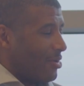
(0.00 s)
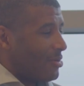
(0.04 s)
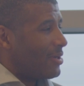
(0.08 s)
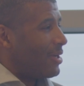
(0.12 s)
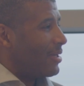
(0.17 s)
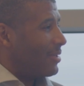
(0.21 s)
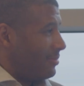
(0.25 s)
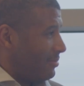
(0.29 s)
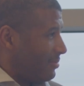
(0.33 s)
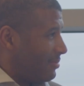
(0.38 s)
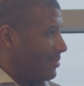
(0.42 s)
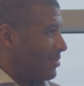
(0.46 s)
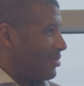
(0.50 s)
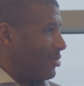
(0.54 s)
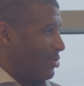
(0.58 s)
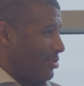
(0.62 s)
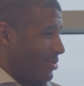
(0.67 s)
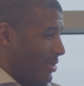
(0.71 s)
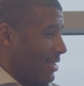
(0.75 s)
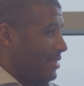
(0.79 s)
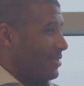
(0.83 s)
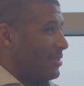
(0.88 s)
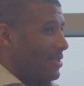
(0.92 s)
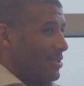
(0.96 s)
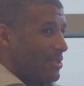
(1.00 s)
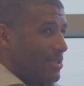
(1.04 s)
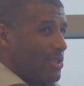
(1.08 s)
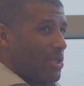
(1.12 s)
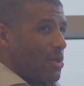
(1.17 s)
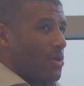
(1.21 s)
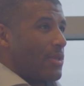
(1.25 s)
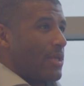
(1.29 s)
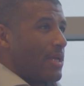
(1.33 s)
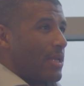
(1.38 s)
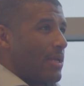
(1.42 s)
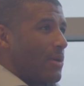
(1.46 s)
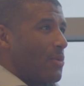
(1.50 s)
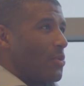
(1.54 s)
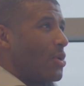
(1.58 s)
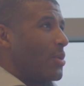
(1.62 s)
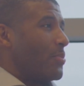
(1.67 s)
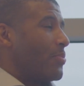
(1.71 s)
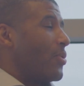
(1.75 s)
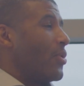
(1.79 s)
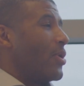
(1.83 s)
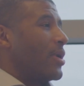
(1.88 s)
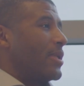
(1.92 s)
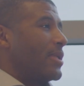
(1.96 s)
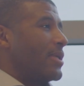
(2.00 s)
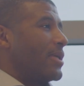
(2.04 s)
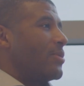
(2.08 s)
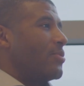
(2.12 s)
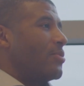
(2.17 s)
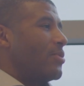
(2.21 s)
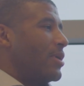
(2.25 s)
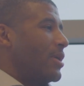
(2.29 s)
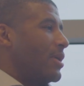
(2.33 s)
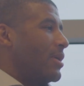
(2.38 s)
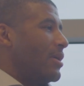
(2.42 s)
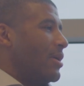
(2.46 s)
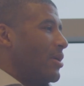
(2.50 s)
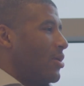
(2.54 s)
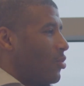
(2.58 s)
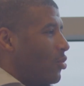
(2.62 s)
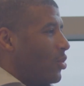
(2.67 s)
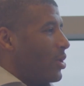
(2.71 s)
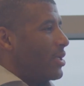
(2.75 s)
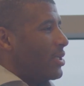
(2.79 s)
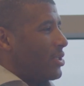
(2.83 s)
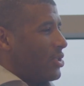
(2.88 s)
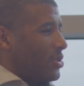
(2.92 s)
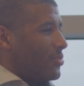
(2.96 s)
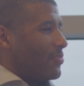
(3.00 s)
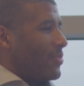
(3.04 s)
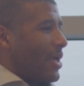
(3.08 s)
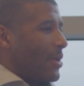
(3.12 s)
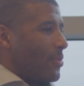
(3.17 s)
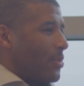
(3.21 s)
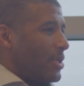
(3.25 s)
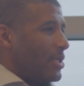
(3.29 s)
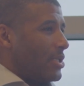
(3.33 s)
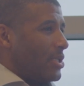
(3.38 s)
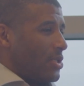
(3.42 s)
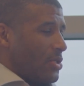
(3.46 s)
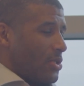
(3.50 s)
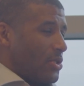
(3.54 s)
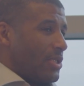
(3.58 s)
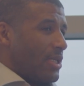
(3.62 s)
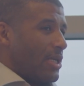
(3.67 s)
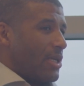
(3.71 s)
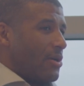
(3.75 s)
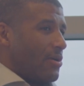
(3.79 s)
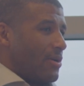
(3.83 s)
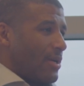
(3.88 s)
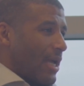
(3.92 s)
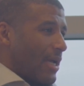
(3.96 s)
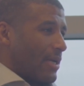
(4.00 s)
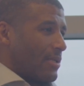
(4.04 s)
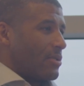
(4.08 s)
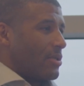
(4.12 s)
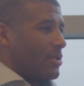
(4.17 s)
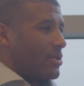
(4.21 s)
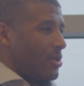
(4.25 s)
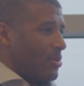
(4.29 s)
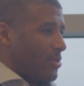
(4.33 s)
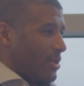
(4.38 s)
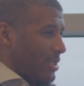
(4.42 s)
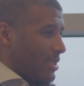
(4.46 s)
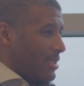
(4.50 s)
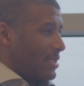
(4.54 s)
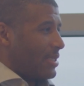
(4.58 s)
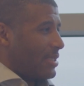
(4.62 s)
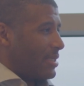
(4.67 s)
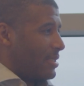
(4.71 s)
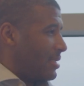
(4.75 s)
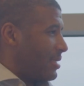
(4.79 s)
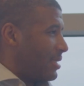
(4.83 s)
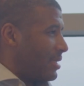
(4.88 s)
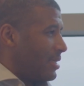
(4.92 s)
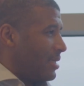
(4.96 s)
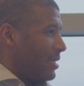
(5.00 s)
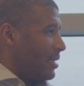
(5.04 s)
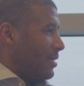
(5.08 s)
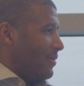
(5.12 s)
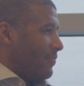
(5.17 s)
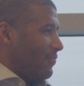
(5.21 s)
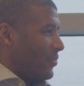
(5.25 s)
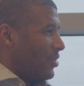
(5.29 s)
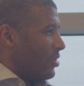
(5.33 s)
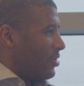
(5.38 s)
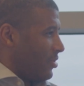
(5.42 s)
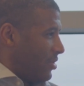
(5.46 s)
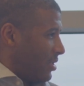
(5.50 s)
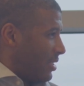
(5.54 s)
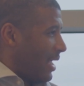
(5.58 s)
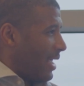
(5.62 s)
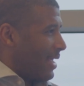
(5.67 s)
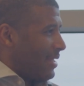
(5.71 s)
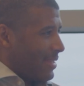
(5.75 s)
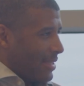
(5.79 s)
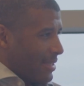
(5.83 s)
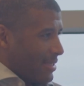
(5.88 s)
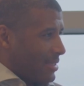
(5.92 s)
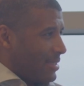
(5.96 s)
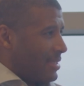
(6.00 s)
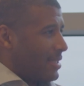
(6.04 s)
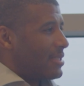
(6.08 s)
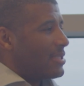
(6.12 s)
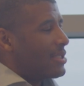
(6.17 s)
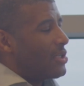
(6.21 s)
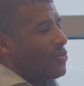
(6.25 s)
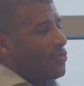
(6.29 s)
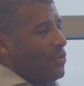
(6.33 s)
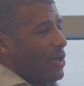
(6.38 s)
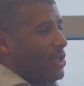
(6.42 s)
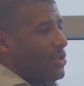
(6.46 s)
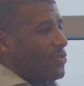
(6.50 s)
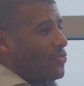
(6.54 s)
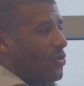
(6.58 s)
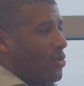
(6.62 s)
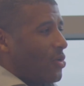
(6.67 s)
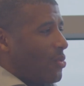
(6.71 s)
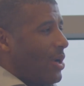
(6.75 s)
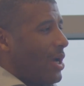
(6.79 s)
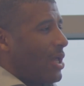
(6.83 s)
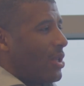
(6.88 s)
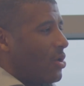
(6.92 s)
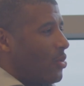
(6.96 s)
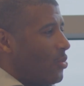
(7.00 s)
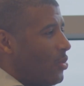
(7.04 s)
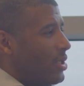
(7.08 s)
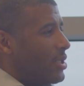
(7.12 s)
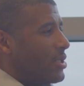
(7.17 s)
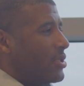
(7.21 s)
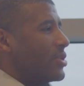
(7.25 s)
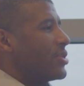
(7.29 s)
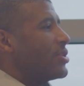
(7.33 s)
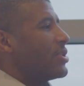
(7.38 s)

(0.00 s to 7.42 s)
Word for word: Okay. Cool. And then, so then at what point did we, when did you make, when did you see your next, so you were at sixty, did you stay in that sixty range for a while, or when did